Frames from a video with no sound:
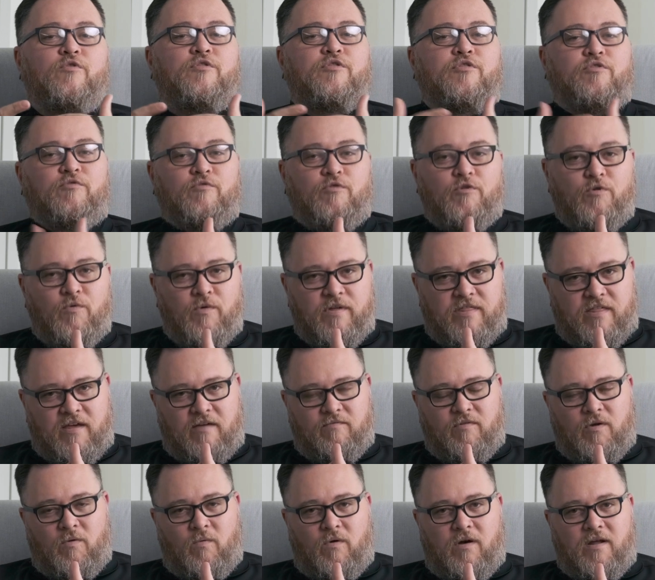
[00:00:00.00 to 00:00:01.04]
through with
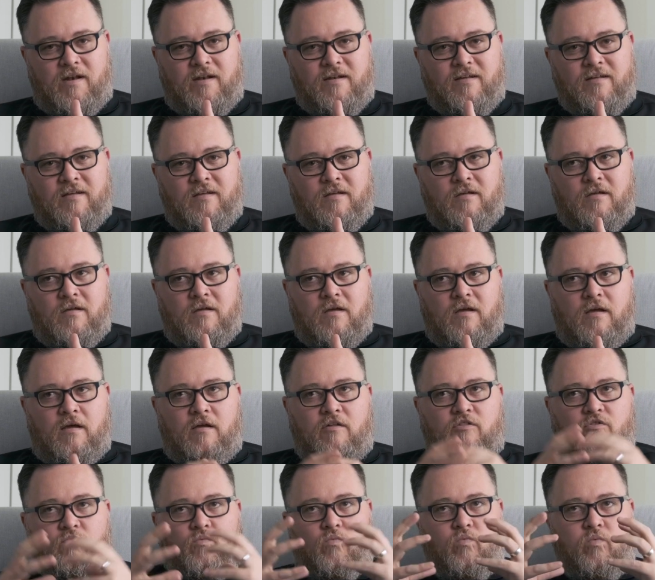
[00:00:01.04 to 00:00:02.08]
everyone
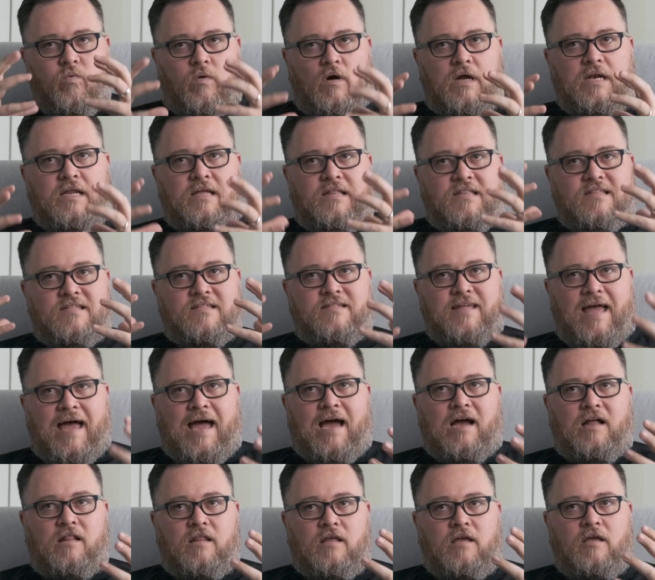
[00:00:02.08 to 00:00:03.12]
is what
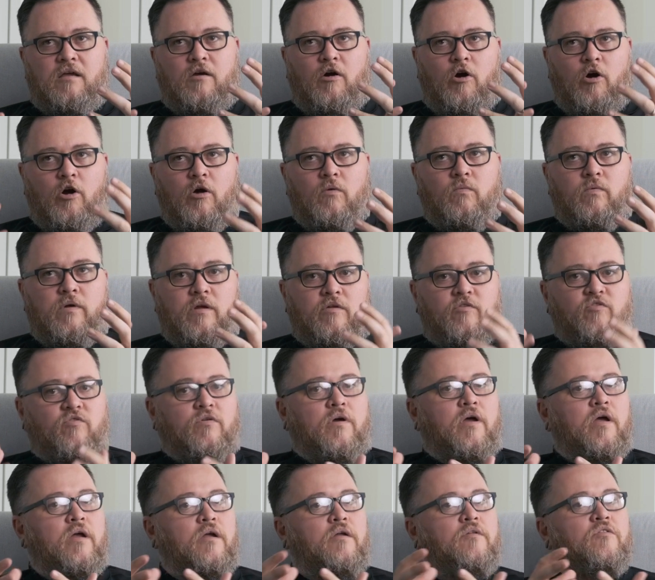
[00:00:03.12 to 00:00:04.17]
exactly are we
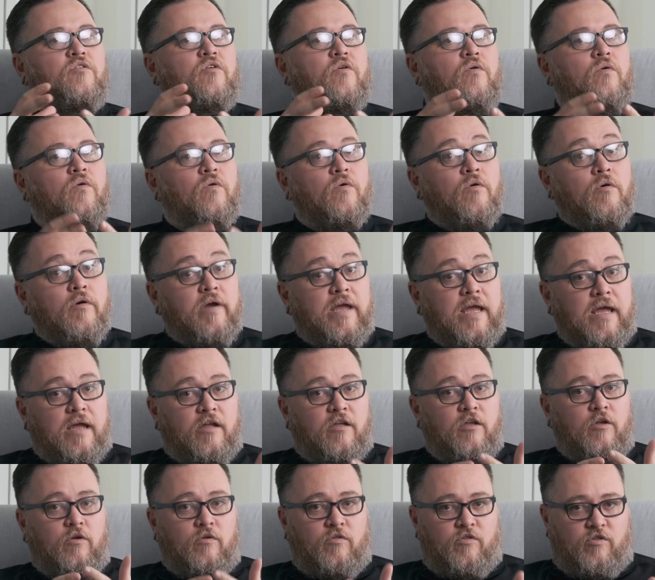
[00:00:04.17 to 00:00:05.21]
trying to
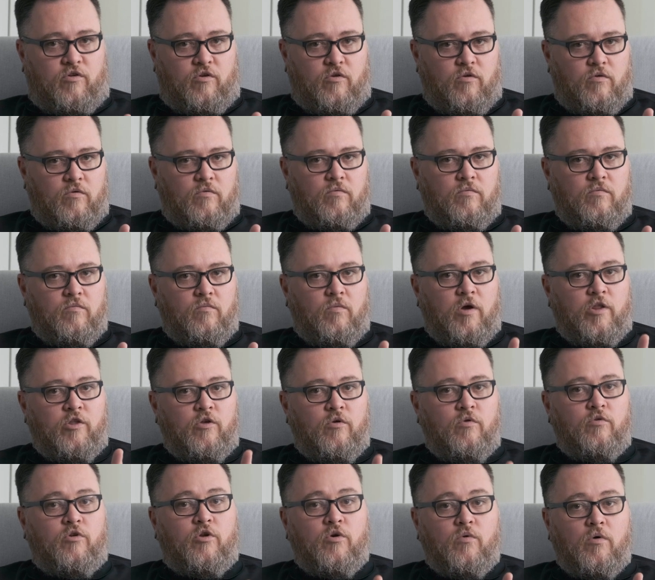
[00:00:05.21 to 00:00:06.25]
orient you to when
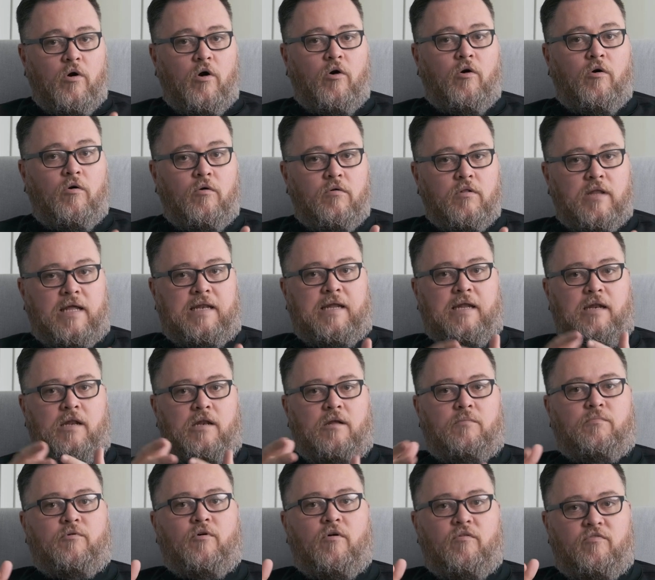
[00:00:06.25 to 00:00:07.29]
you do a whole
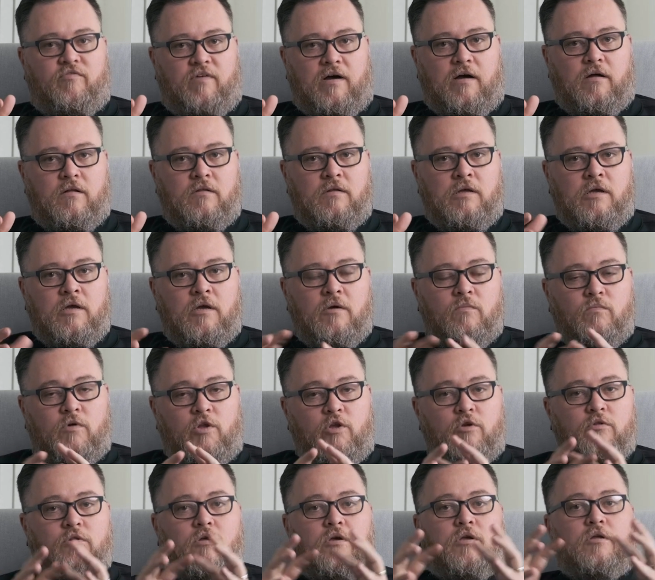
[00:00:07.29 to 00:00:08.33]
identity profile? When
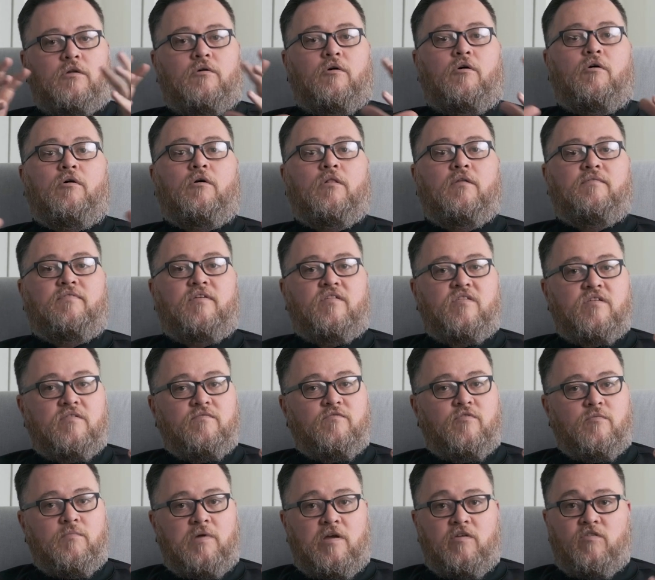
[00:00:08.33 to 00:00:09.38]
you look at all of this
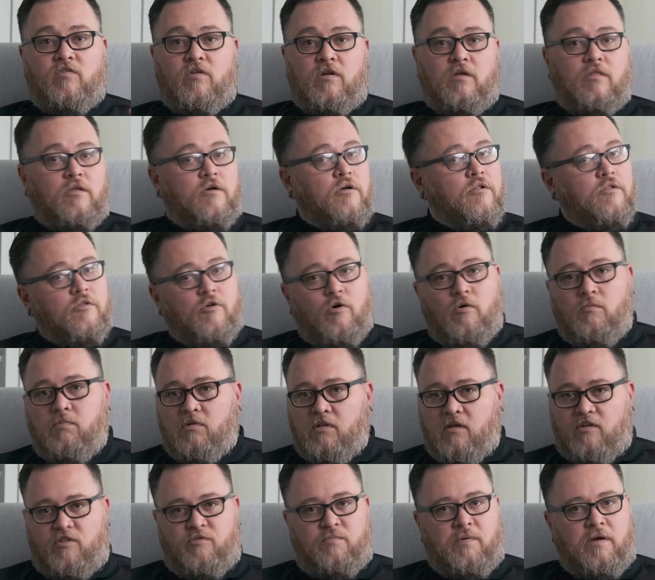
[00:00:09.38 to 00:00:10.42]
information and the
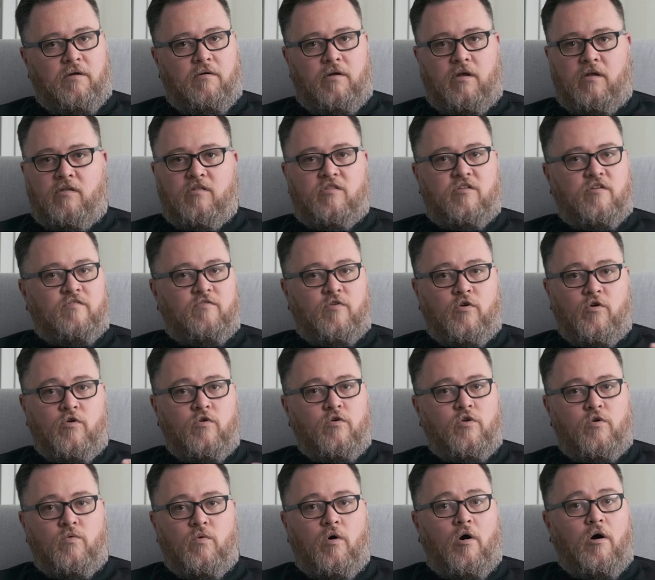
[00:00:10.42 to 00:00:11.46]
global experience of who
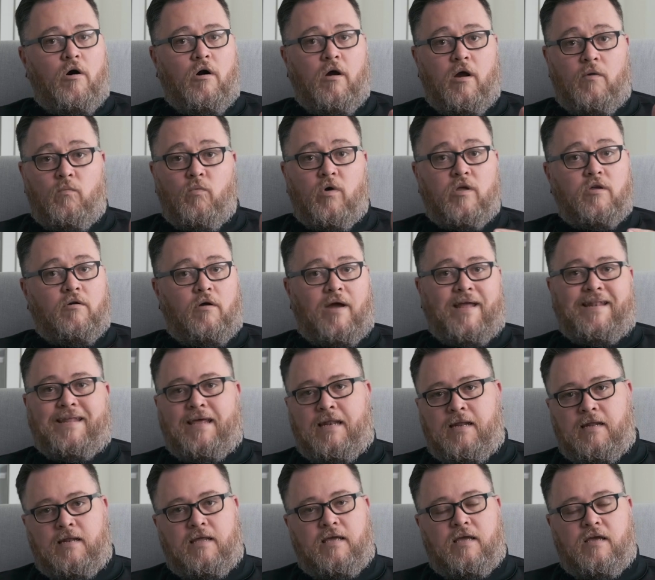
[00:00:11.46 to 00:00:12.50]
you are and what your
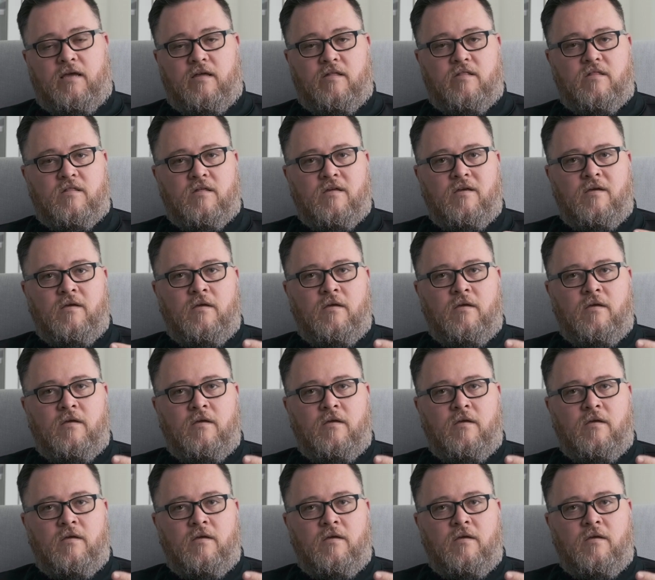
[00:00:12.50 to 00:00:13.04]
identity is,